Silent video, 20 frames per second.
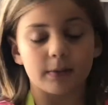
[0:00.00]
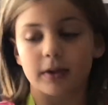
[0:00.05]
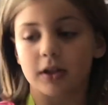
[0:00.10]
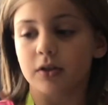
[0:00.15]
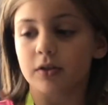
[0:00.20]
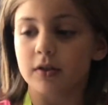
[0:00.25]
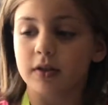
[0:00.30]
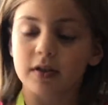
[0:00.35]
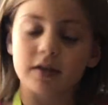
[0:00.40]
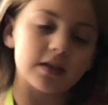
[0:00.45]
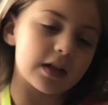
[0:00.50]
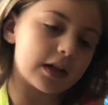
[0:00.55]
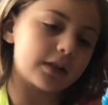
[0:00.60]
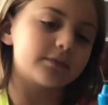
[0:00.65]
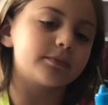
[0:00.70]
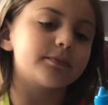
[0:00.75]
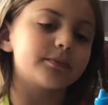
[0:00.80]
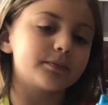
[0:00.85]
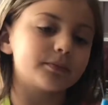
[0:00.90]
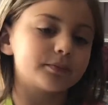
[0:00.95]
bottle that you
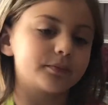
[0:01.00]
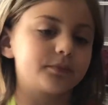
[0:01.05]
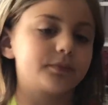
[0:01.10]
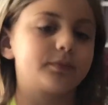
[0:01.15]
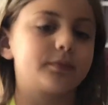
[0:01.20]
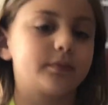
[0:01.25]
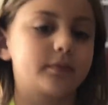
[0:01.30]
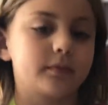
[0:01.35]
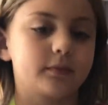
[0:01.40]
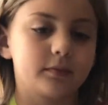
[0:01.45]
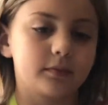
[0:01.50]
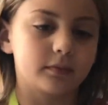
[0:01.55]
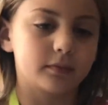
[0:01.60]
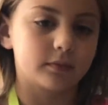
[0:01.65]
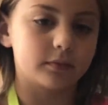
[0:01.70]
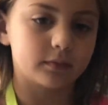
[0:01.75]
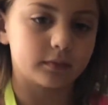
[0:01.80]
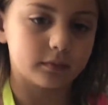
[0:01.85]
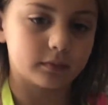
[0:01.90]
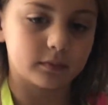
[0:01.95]
squeeze
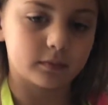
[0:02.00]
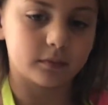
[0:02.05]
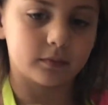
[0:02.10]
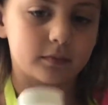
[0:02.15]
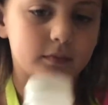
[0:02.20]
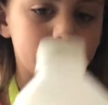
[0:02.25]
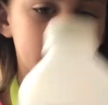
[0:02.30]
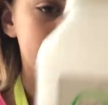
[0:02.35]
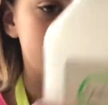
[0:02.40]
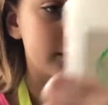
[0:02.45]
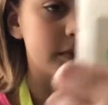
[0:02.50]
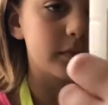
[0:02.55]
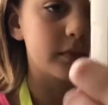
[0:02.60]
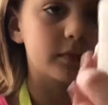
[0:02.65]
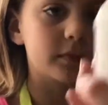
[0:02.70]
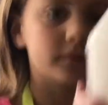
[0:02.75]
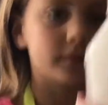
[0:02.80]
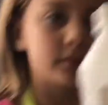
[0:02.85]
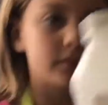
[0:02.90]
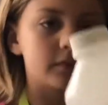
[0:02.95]
and this
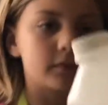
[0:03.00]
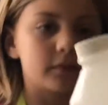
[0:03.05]
is the